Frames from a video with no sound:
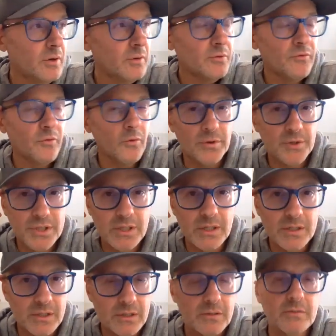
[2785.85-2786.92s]
before the
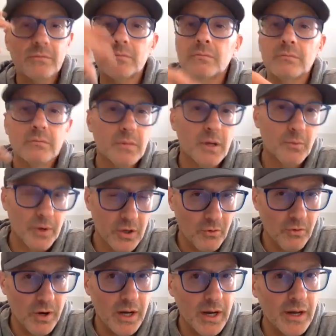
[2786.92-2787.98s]
season, and we
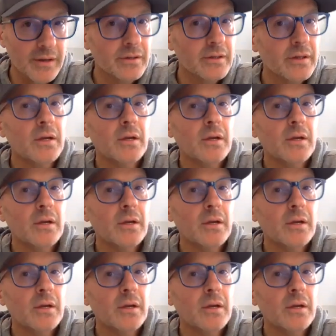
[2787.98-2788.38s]
go on.